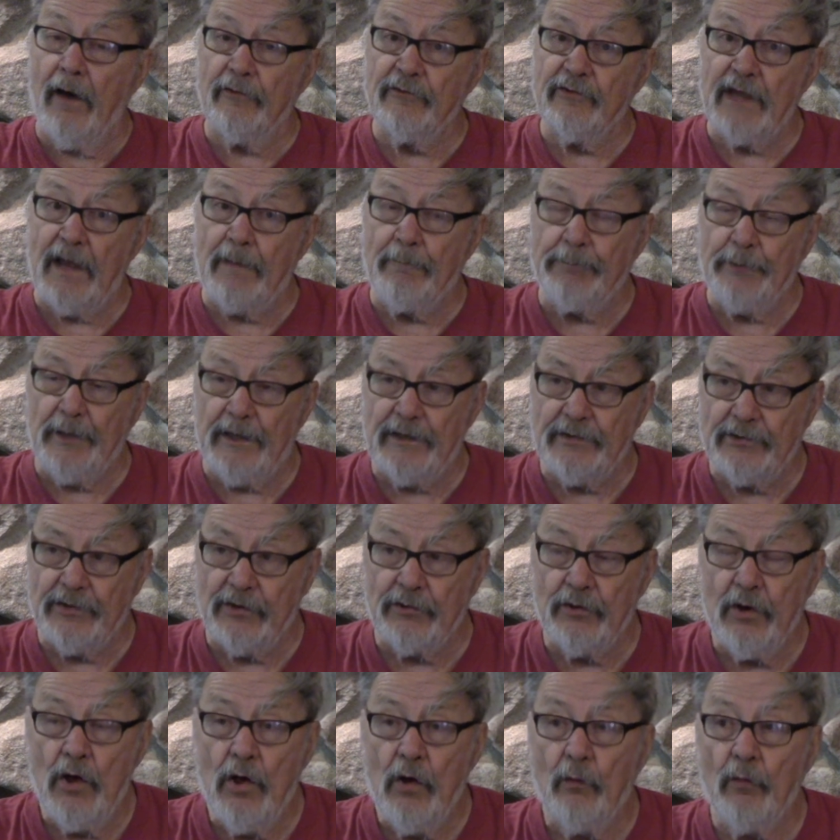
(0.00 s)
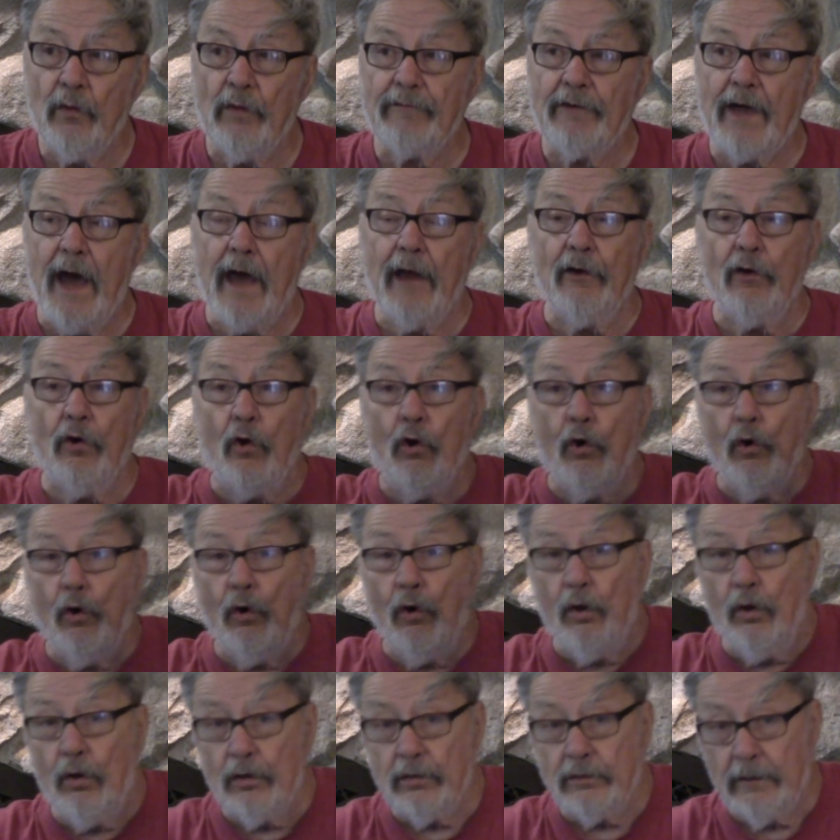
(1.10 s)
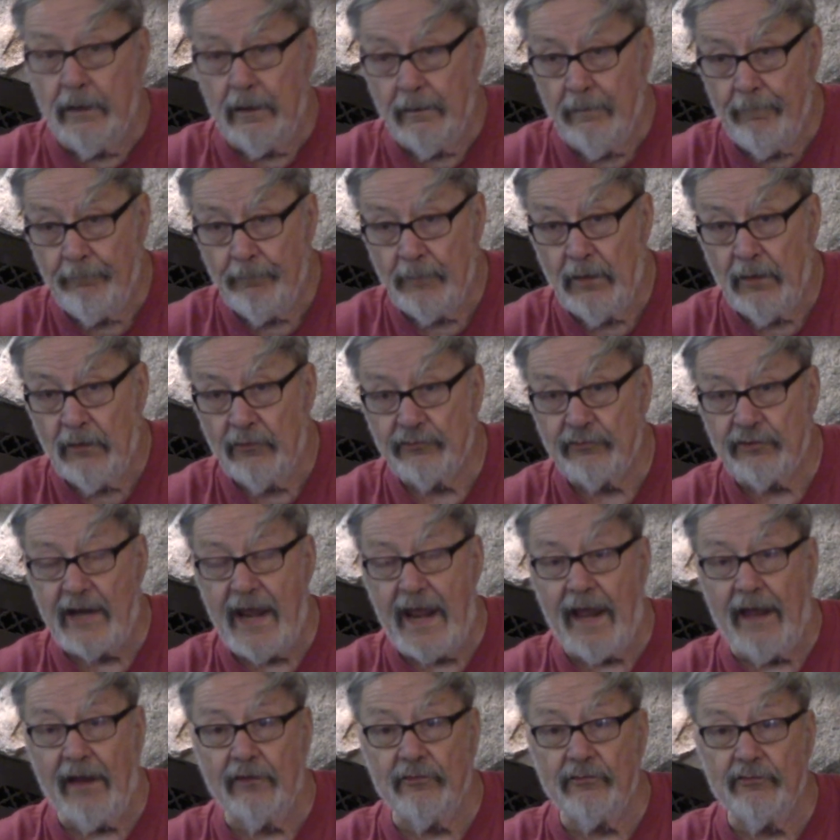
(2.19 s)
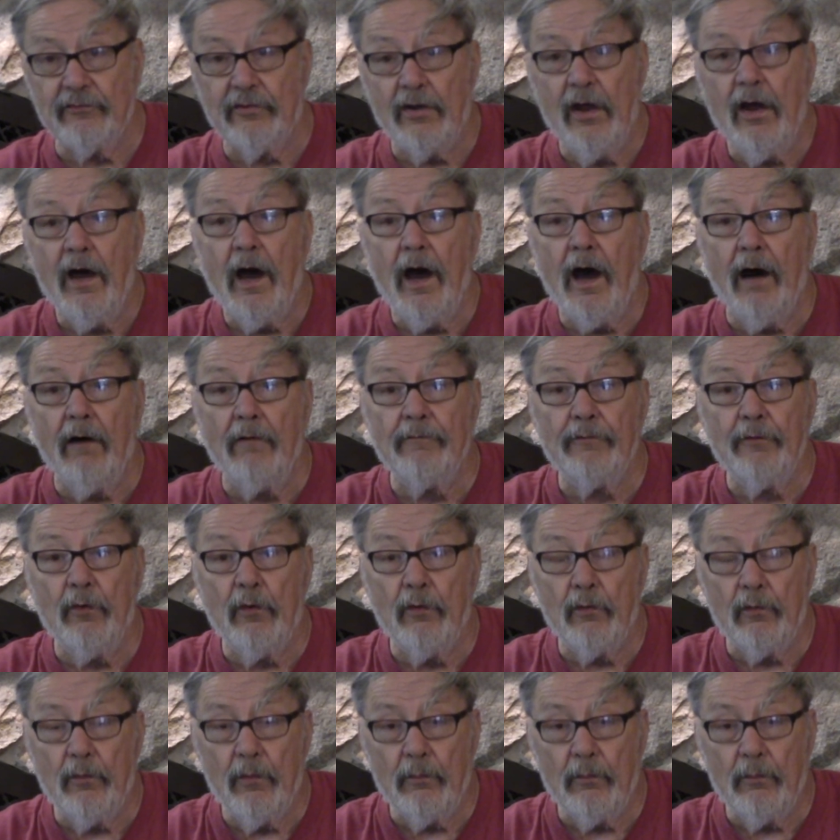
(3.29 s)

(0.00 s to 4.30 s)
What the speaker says: in some places we've got old stands of